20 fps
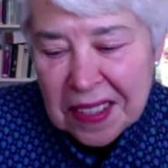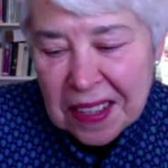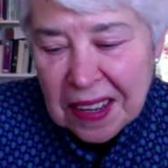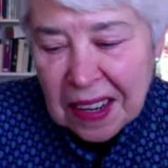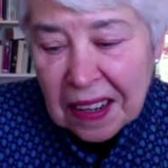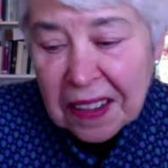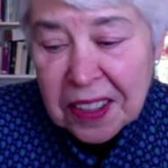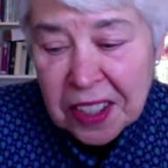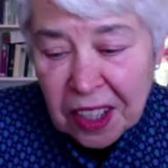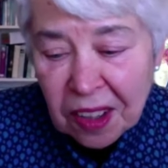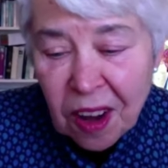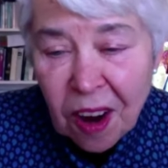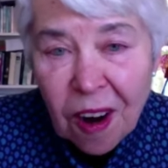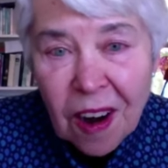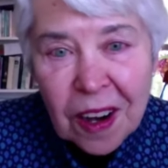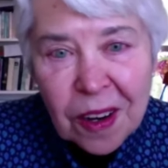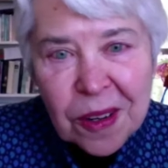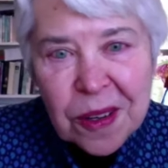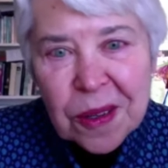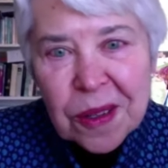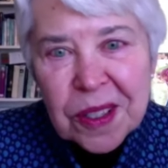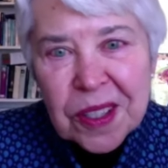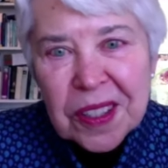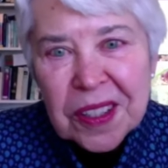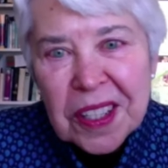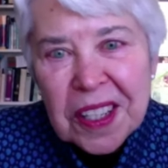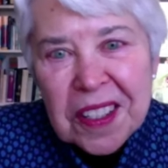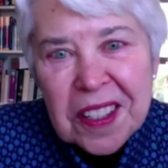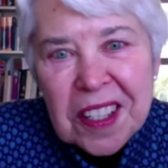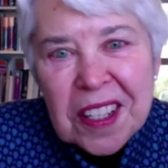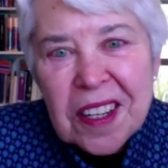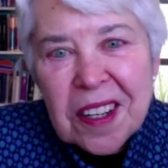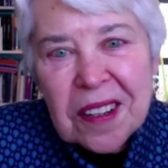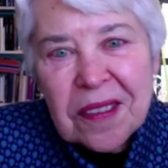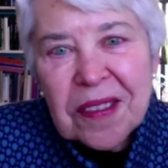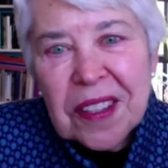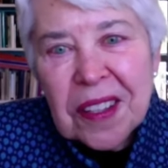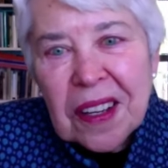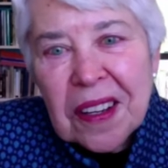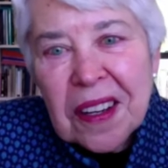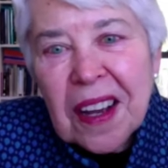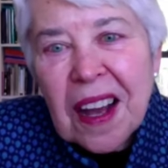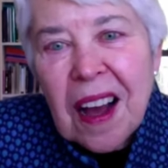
Doug Clark, who's the Dean of the